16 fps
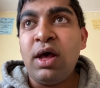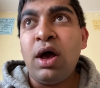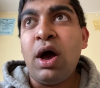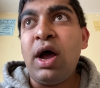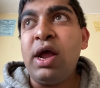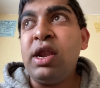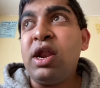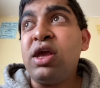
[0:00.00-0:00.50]

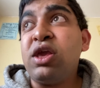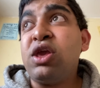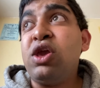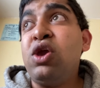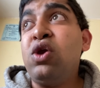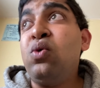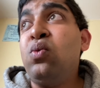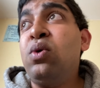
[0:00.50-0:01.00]
I like
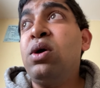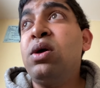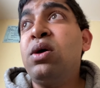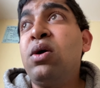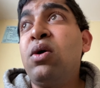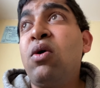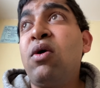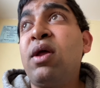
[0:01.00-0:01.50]
you,
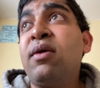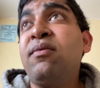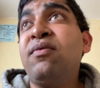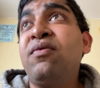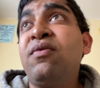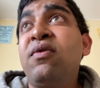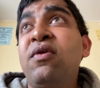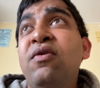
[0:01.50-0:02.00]
or
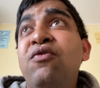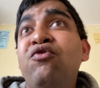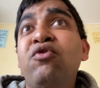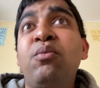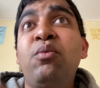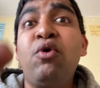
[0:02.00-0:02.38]
even some